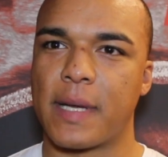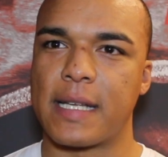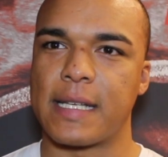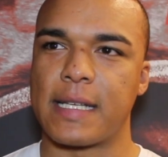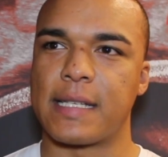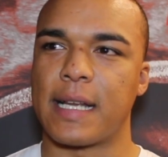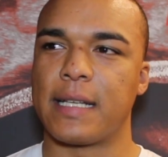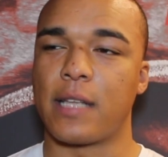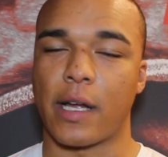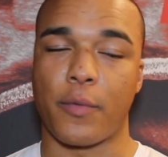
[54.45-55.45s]
Because he's
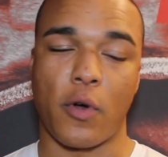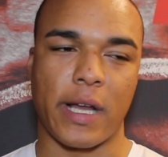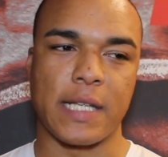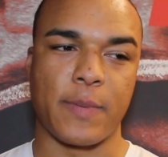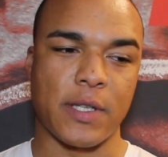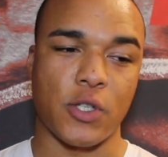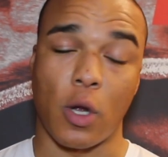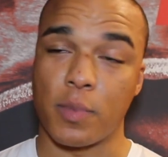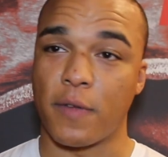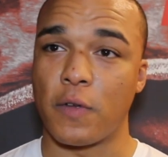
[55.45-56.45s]
he, don't get wrong, he's been
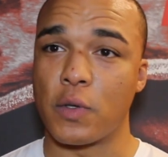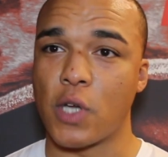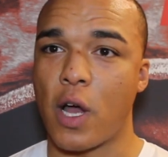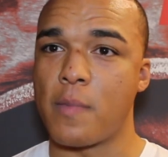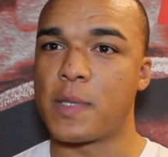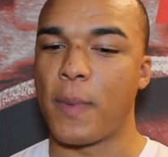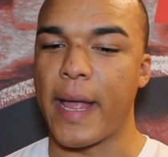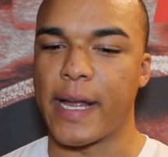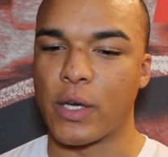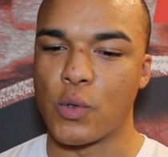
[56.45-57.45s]
stopped a few times,
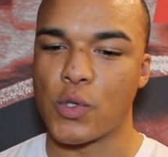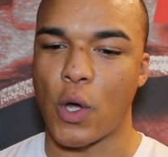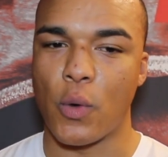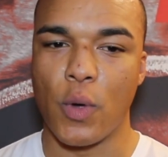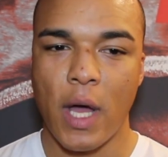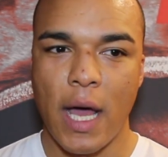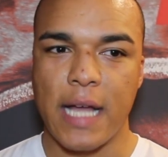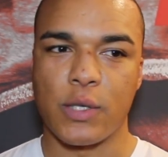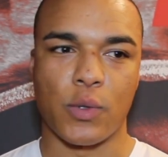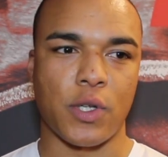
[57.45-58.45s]
but he can also
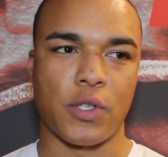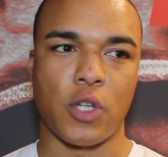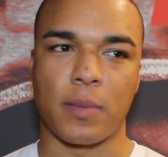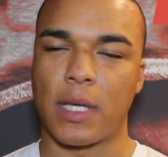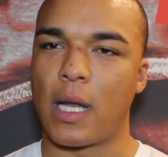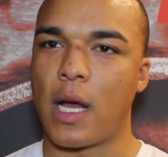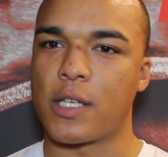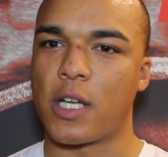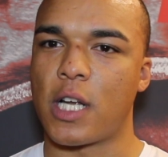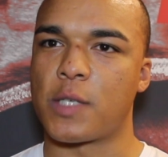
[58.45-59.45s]
he's also stopped a
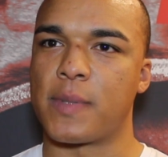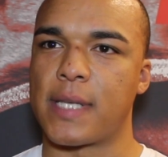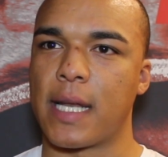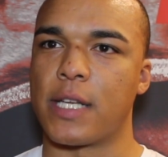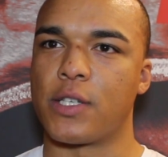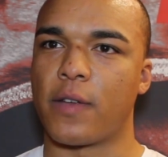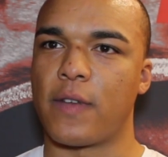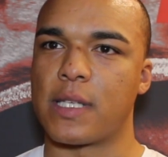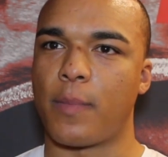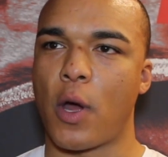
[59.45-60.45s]
large large percentage of
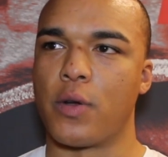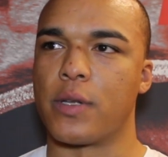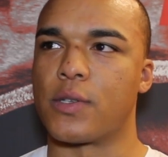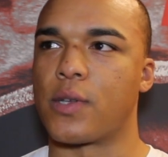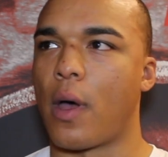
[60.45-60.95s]
his opponents.